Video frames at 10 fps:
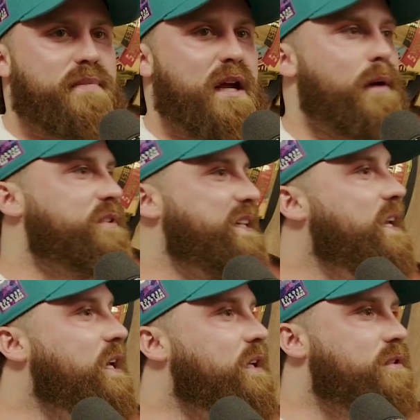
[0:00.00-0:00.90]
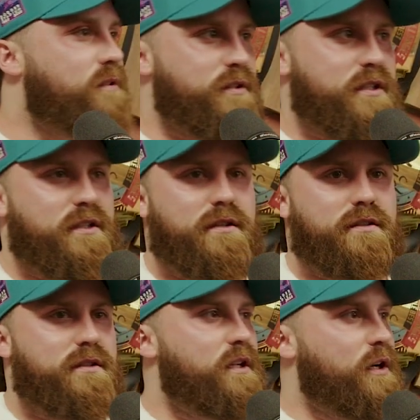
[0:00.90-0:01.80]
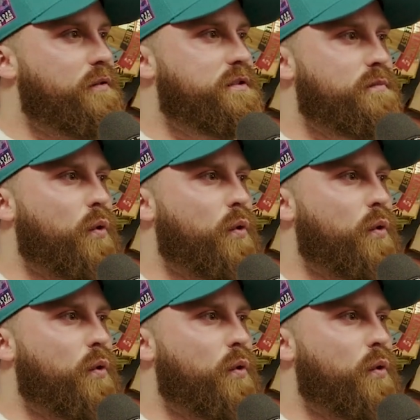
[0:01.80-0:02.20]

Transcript: be able to eat or to, you know,